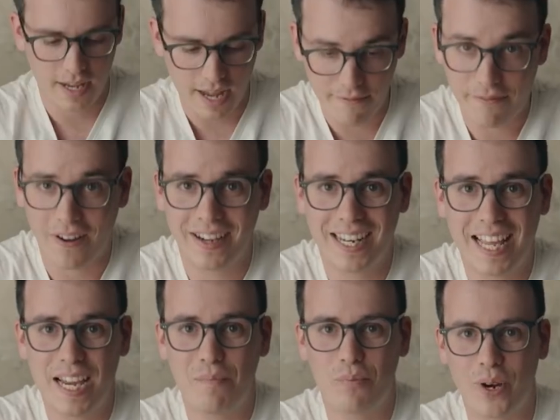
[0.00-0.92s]
And
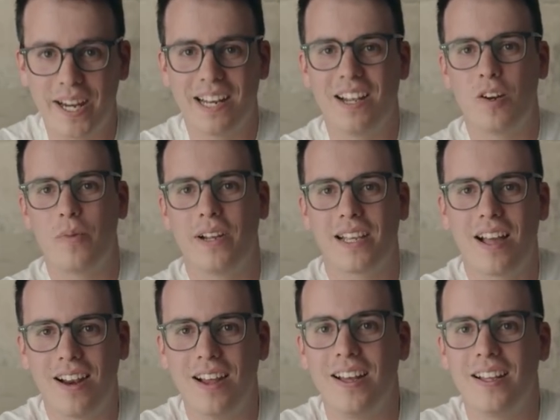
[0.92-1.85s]
finally, bringing a little bit of
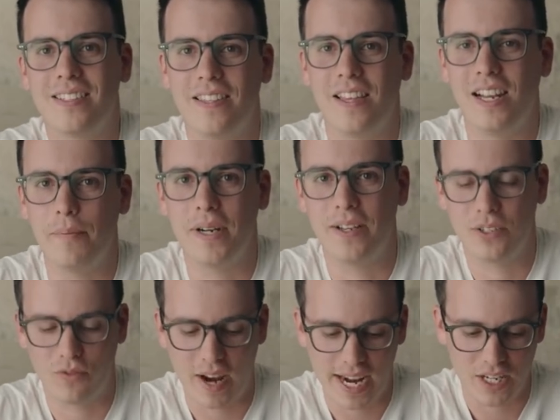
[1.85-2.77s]
colour to the
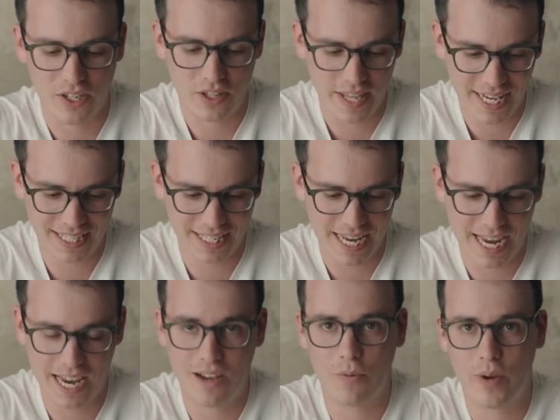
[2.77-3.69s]
Limitless range. This
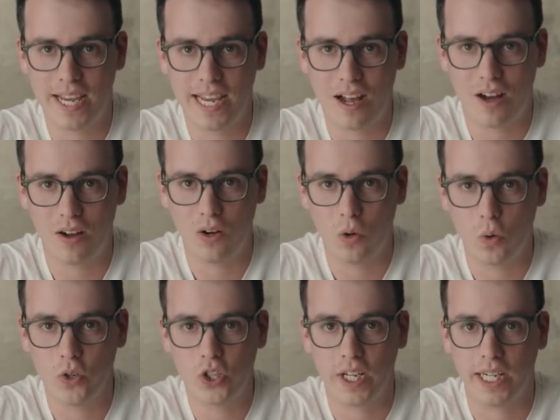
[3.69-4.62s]
year, we are
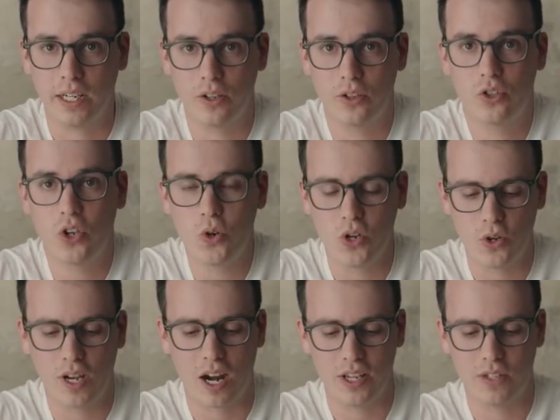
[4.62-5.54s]
launching 2
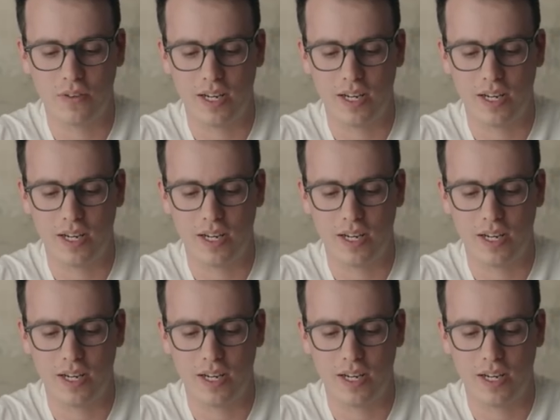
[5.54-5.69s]
new colours